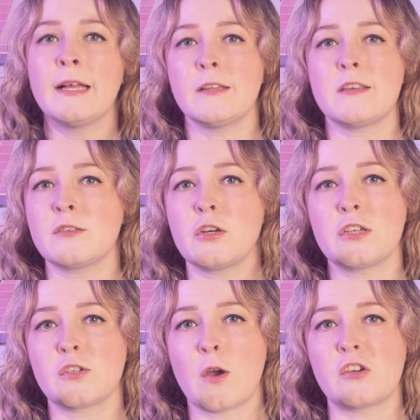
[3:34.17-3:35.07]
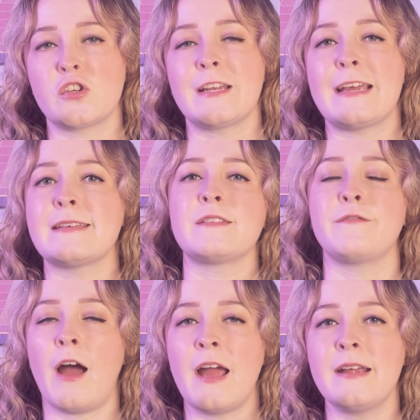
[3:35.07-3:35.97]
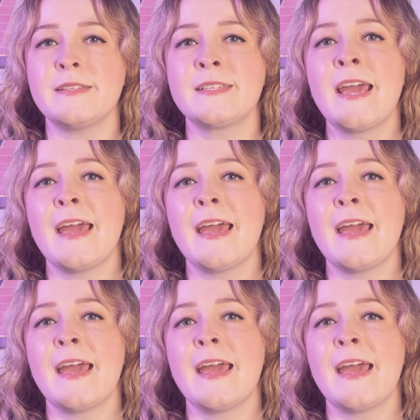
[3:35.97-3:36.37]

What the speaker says: Listener discretion is advised,